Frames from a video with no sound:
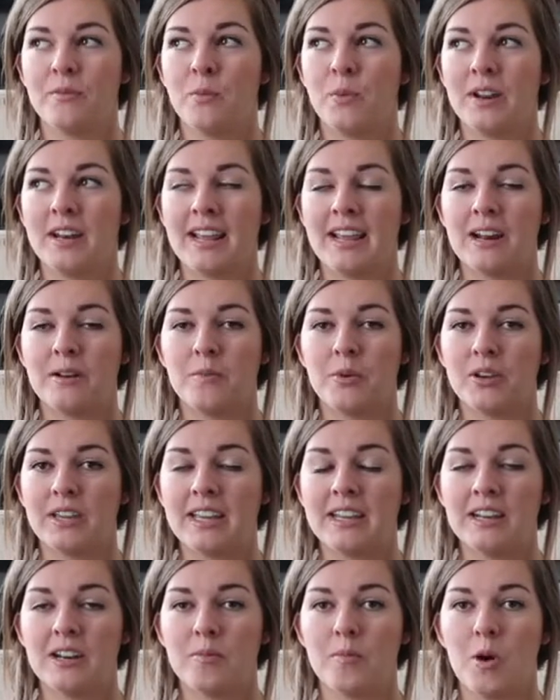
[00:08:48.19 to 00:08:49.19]
When Animal
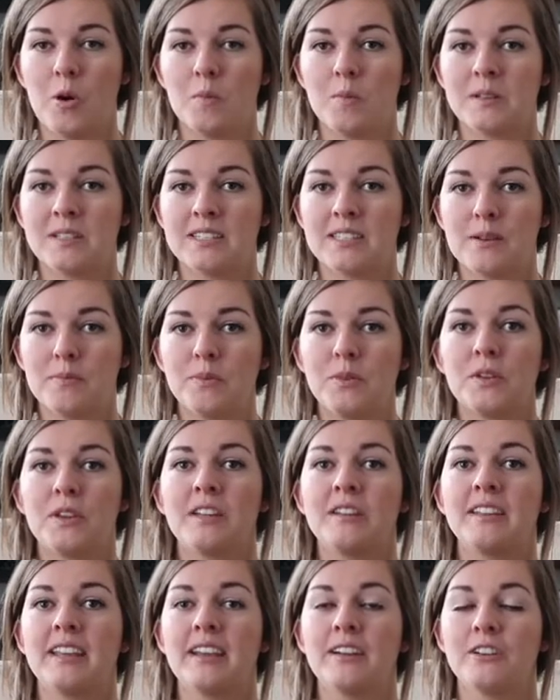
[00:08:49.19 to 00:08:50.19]
Kingdom opens up, you
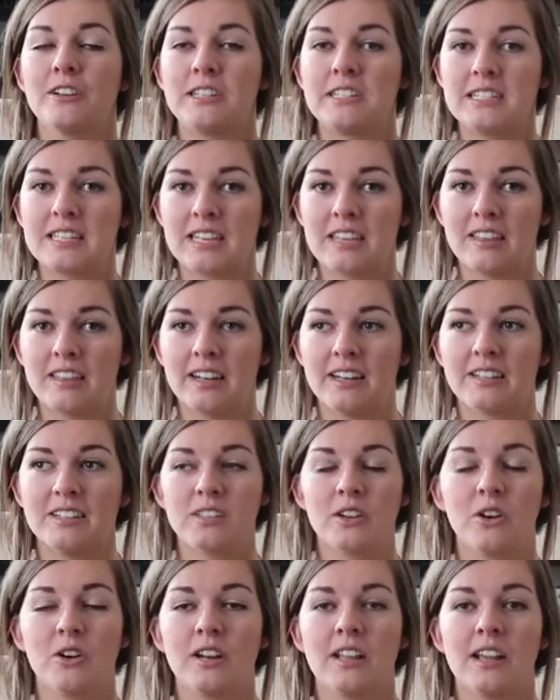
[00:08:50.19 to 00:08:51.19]
can guarantee that
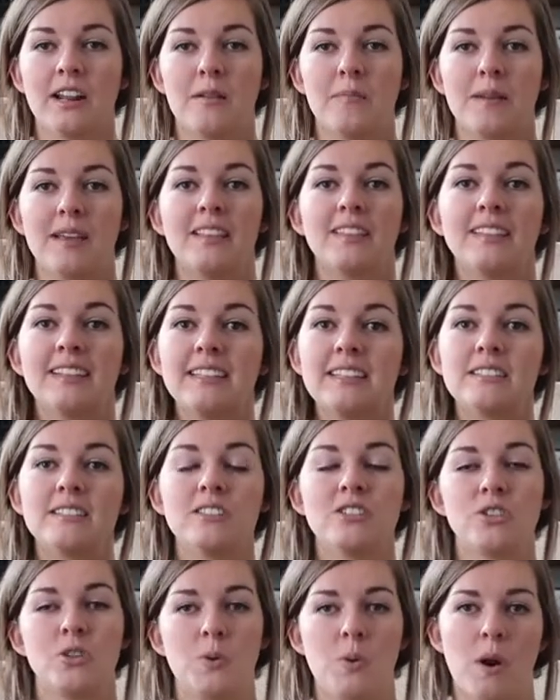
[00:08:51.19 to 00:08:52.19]
it's already going to be at least
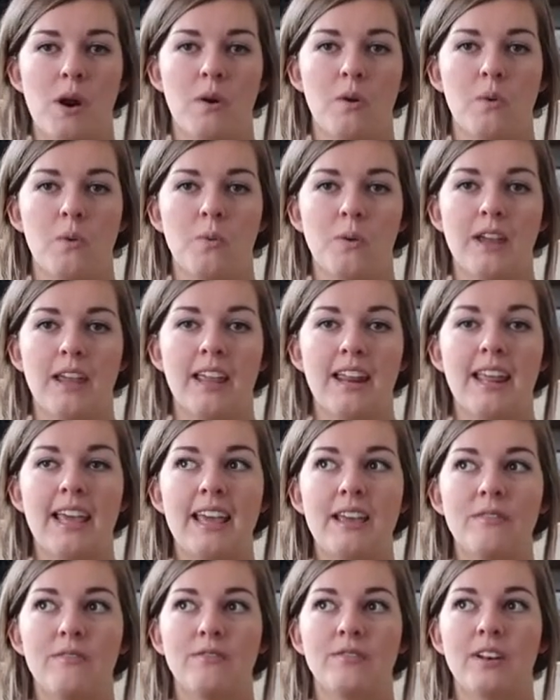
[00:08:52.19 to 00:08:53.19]
a 2-hour wait,
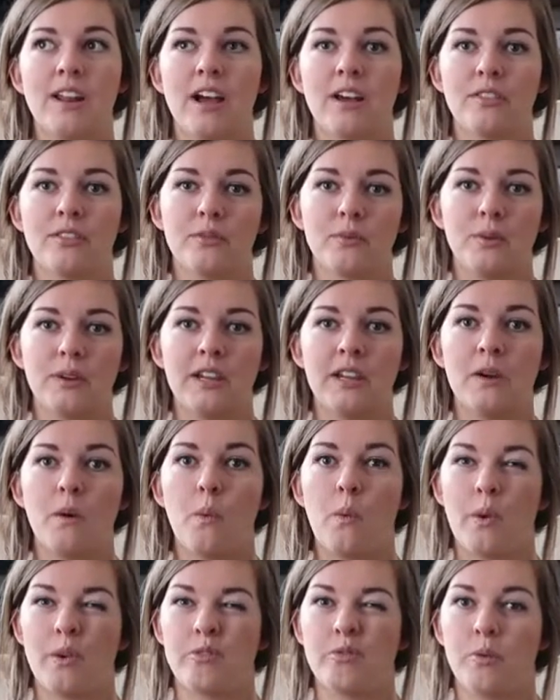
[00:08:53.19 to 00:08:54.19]
if not 3
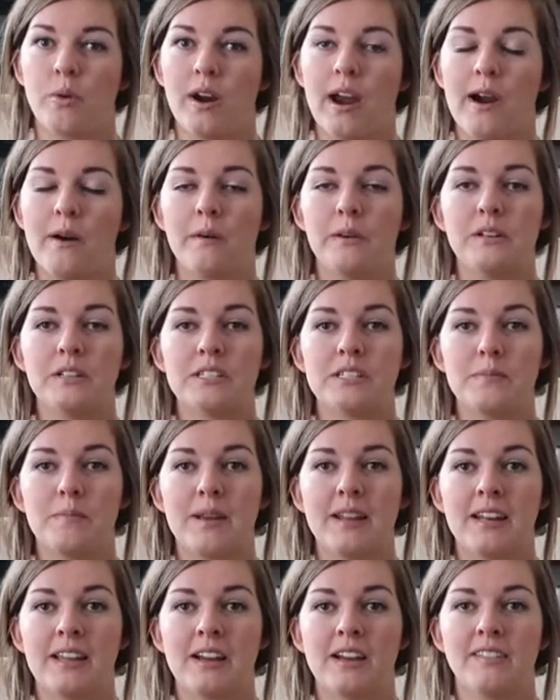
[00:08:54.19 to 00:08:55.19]
or 4 hours,
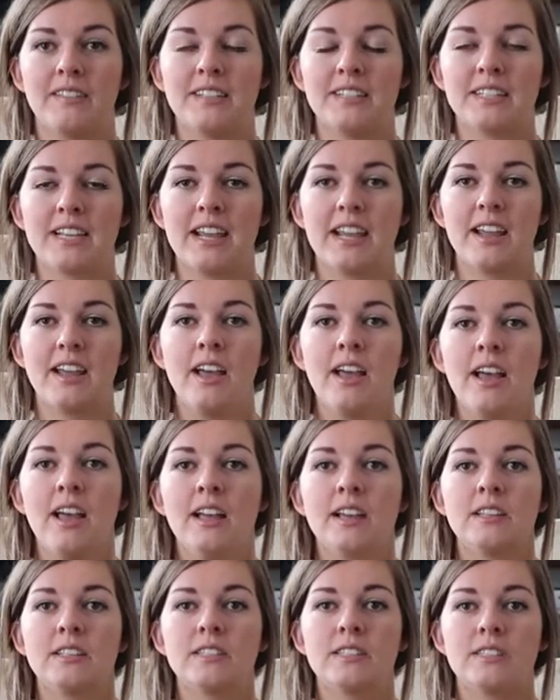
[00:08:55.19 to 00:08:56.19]
depending on the day.
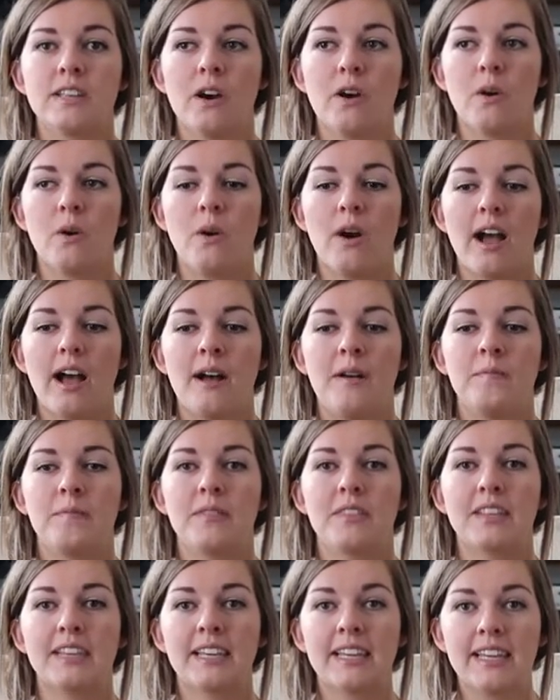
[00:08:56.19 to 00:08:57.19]
So
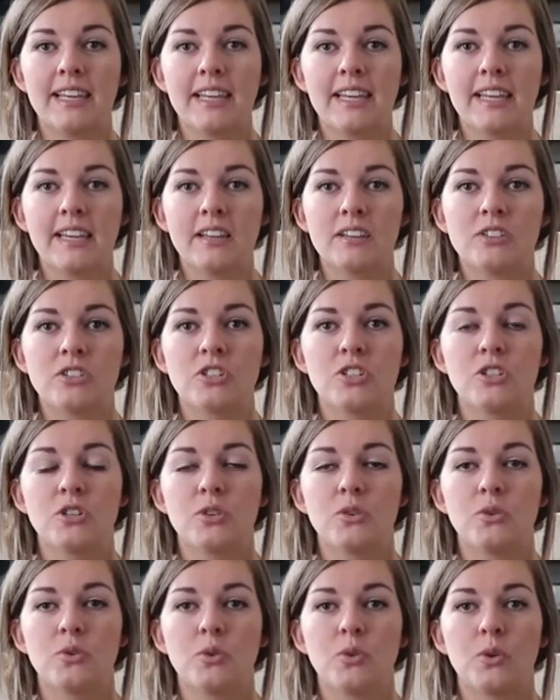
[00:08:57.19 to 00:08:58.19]
the key
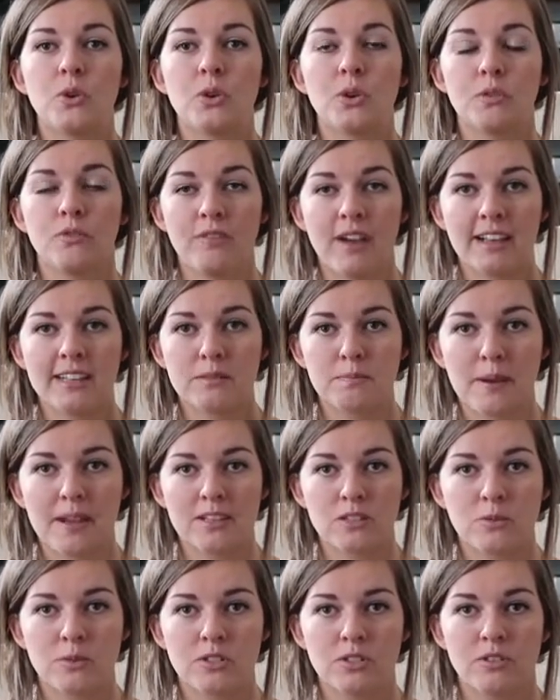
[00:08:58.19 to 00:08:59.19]
to your
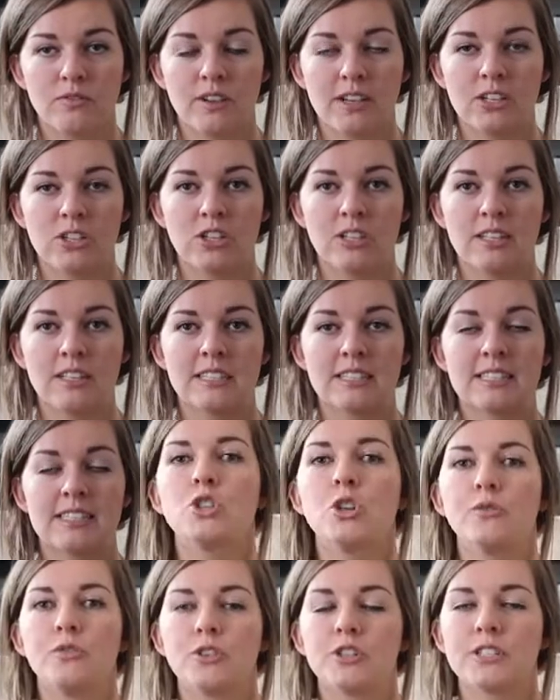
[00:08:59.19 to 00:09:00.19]
FastPass reservations,
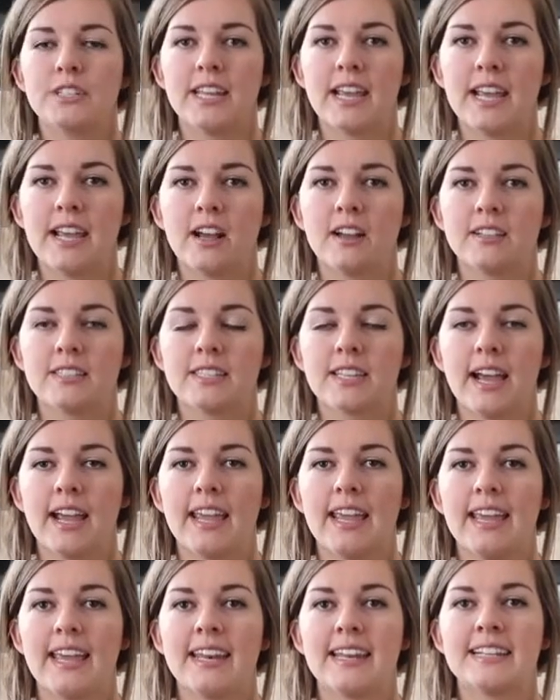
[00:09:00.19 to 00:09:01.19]
so if you're staying on
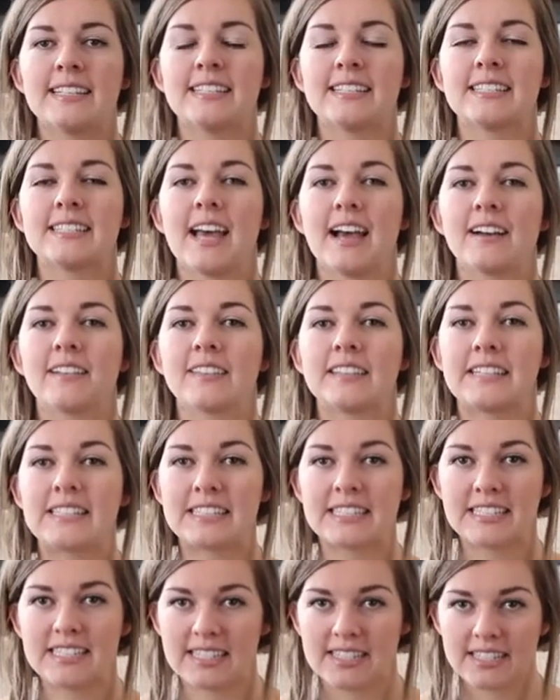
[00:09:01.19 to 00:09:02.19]
site, it is exactly
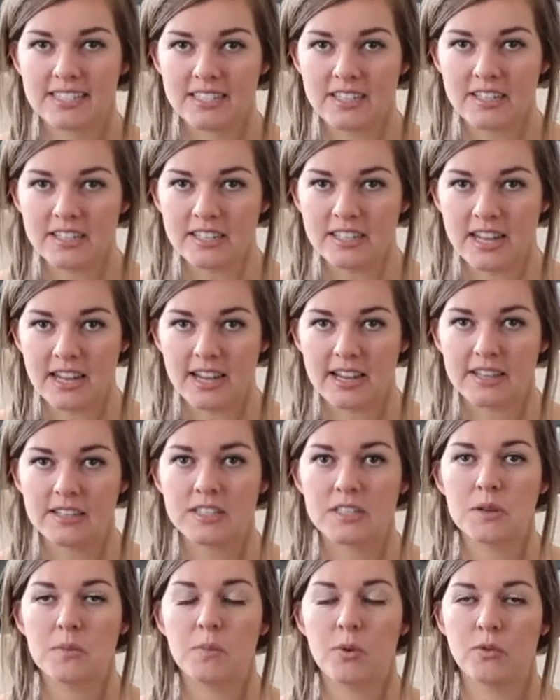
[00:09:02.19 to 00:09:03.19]
60
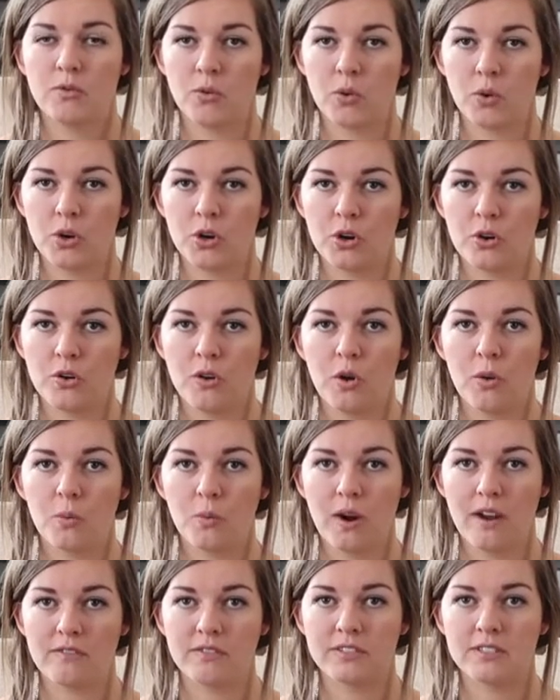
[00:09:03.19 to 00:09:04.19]
days before your
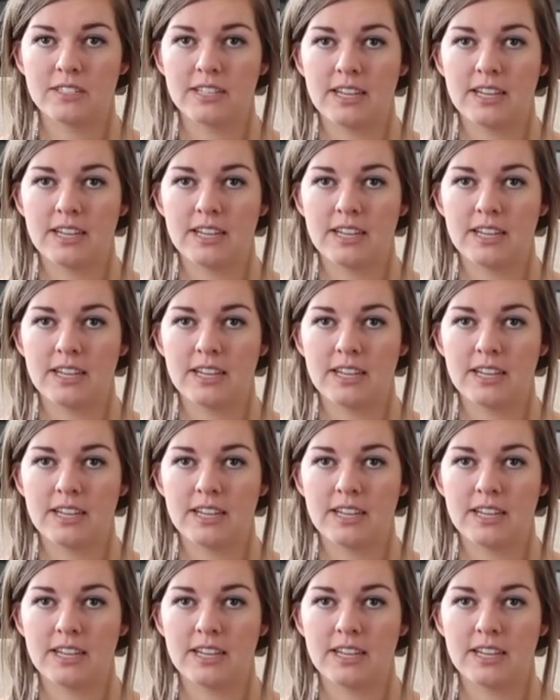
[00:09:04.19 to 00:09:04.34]
arrival